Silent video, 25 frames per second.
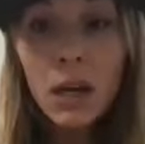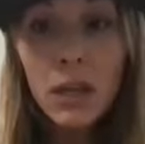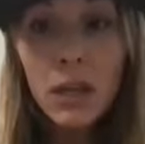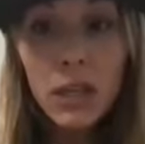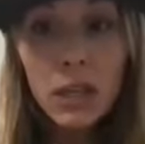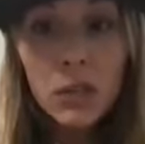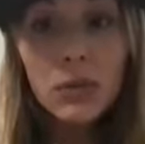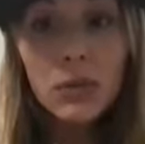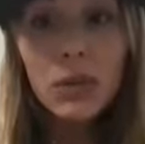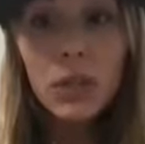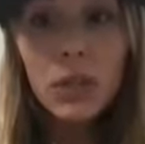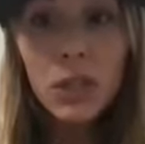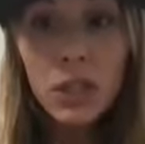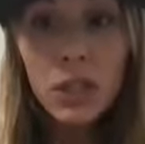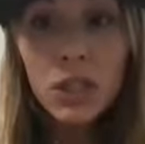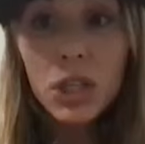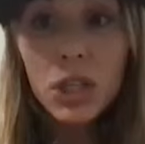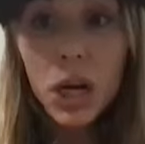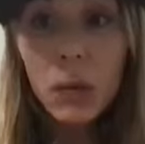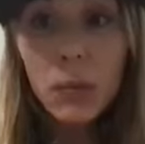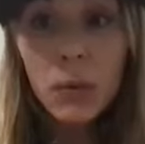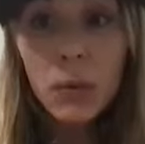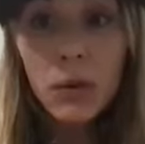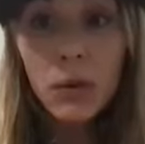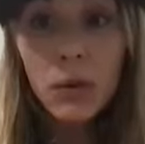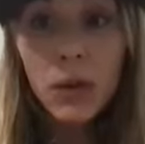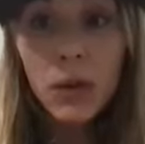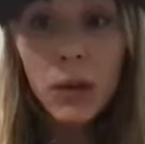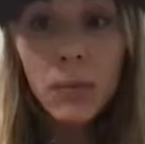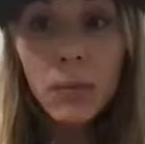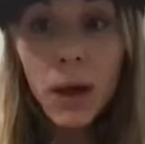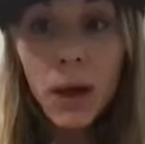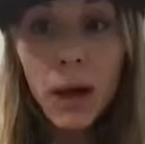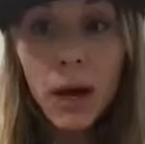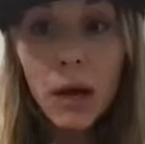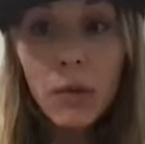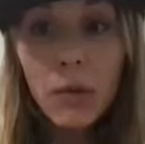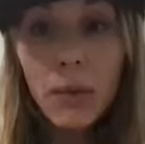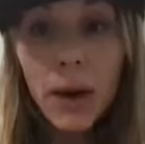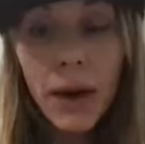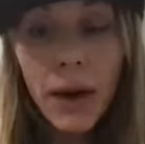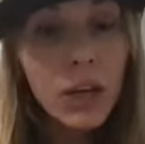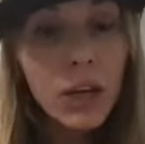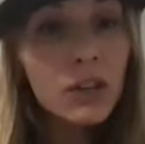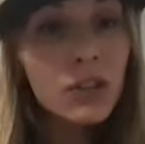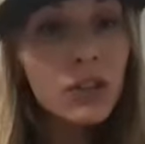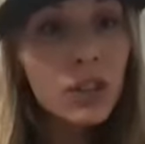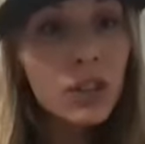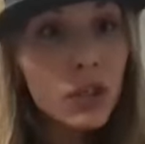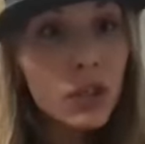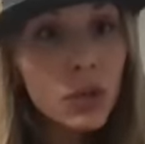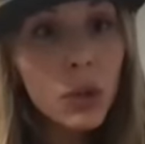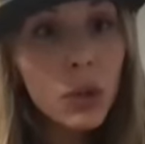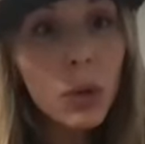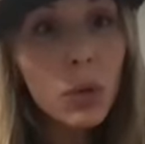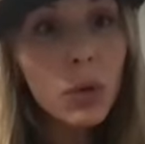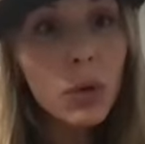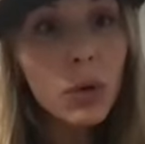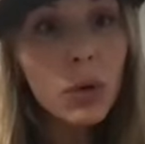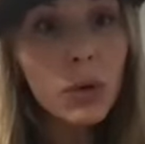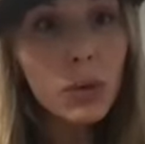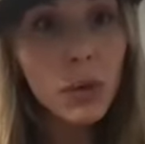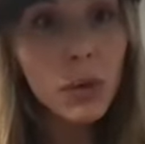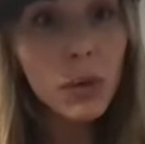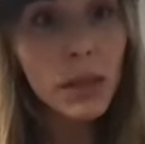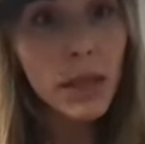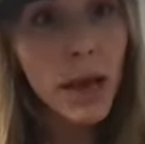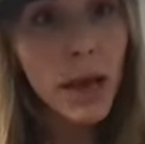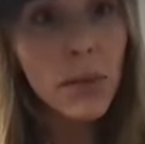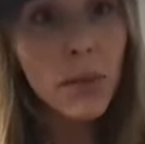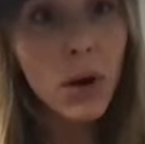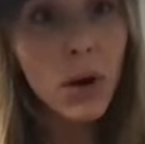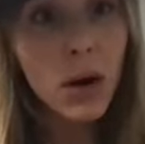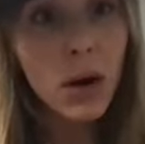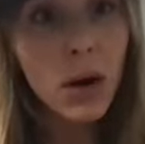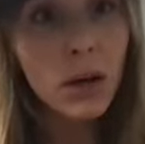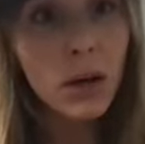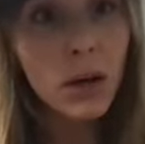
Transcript: They do a good job with them. I usually tour with them